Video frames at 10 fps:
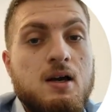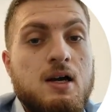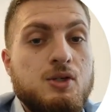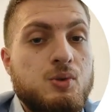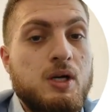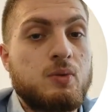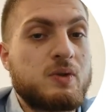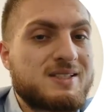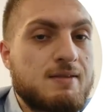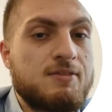are trained
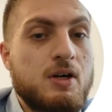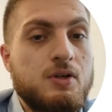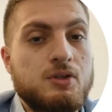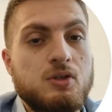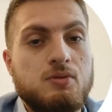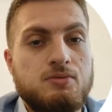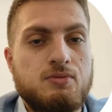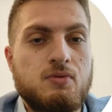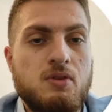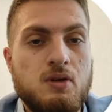with some variant of
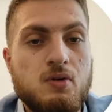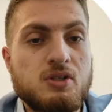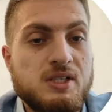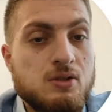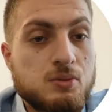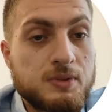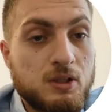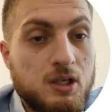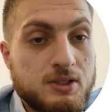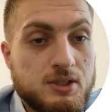the cross-entropy
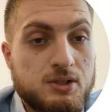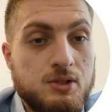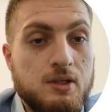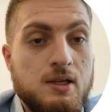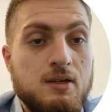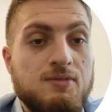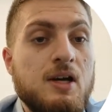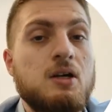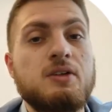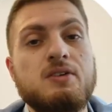loss, and
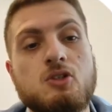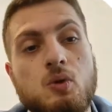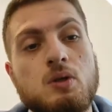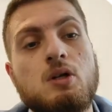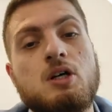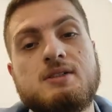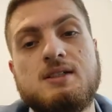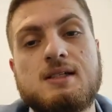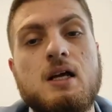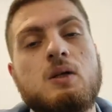finally the total loss
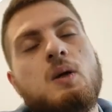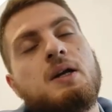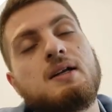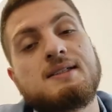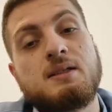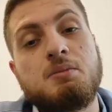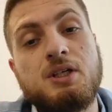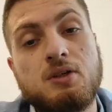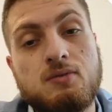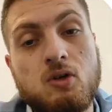is calculated as a
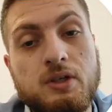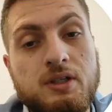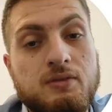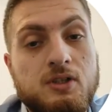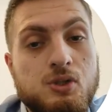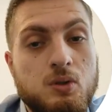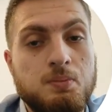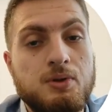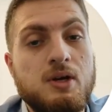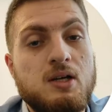mean of all individual
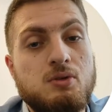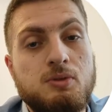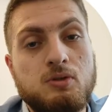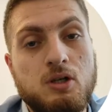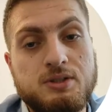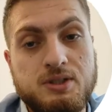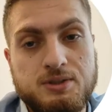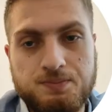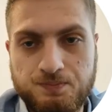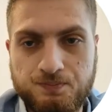per attribute
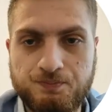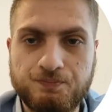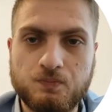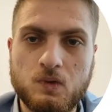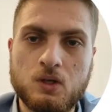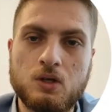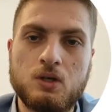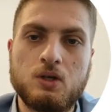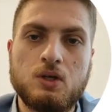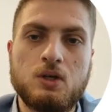losses.
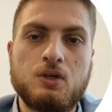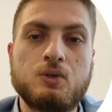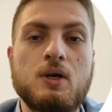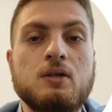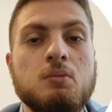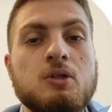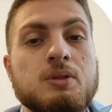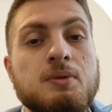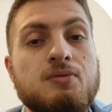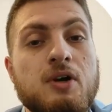To handle
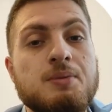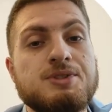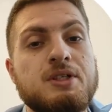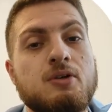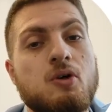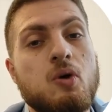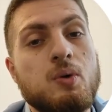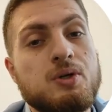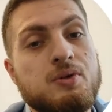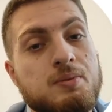multiple frames, the
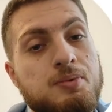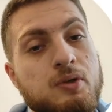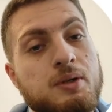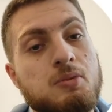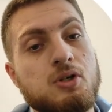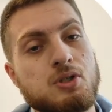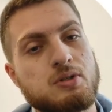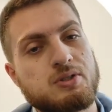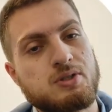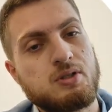encoder, the pooling
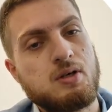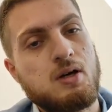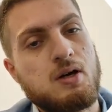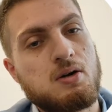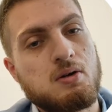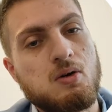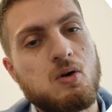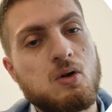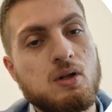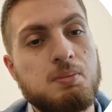modules are
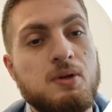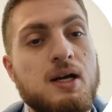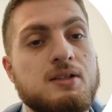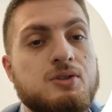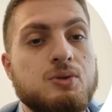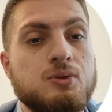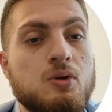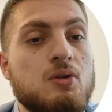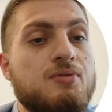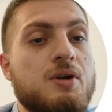all applied to
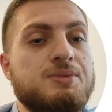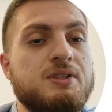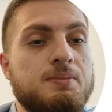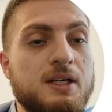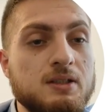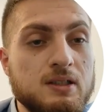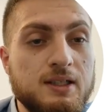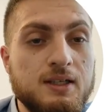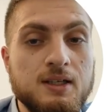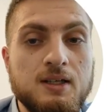all frames independently,